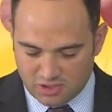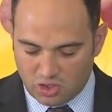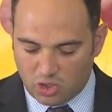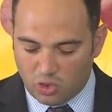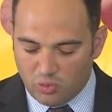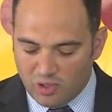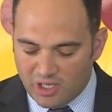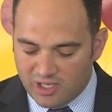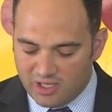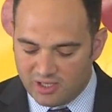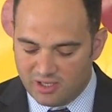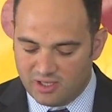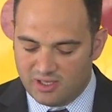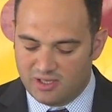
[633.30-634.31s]
Only
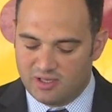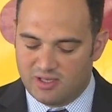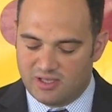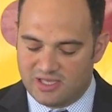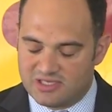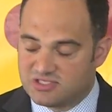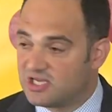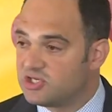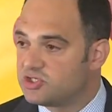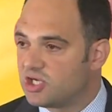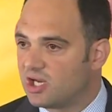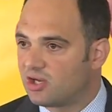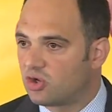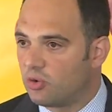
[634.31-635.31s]

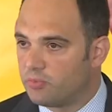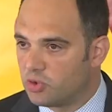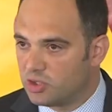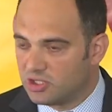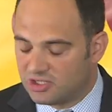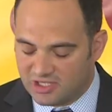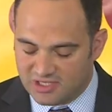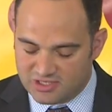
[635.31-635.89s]
essential community